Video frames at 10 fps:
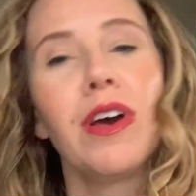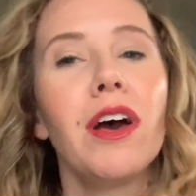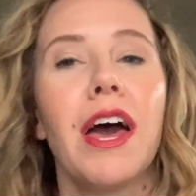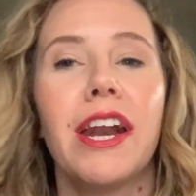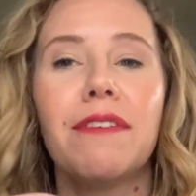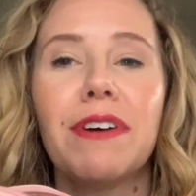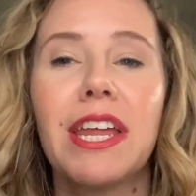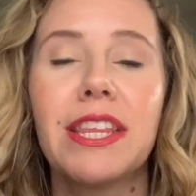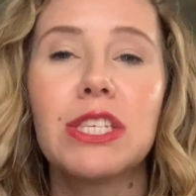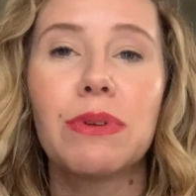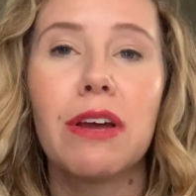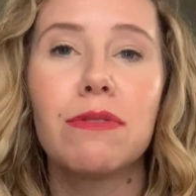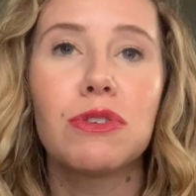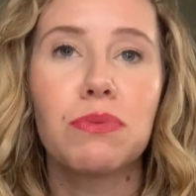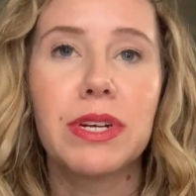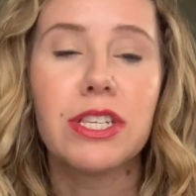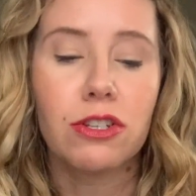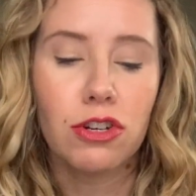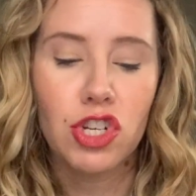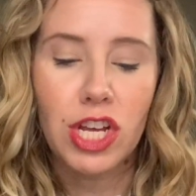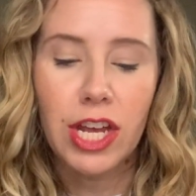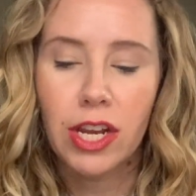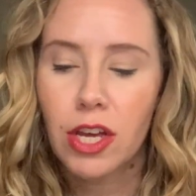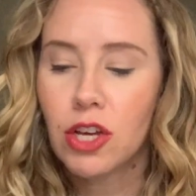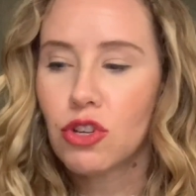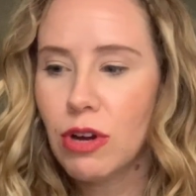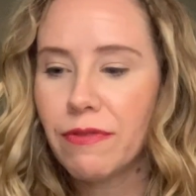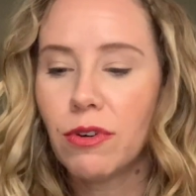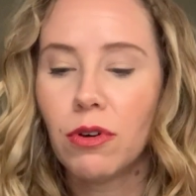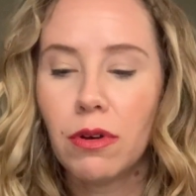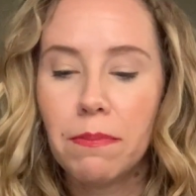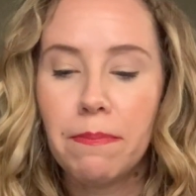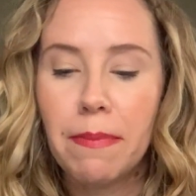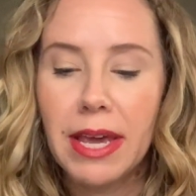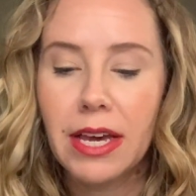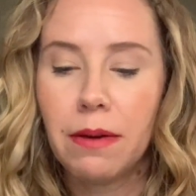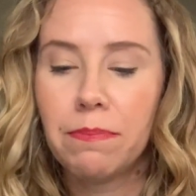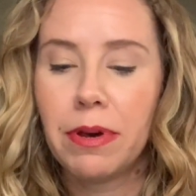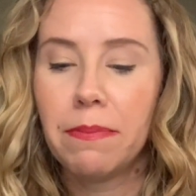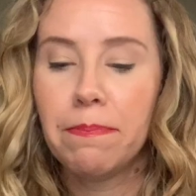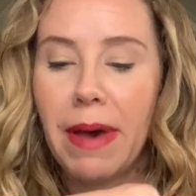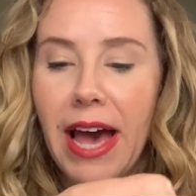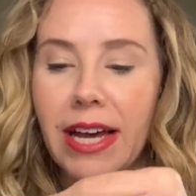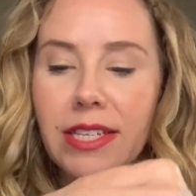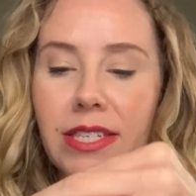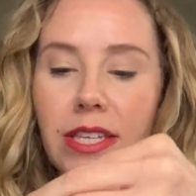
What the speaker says: I ended up finding this when I was researching travel makeup bags.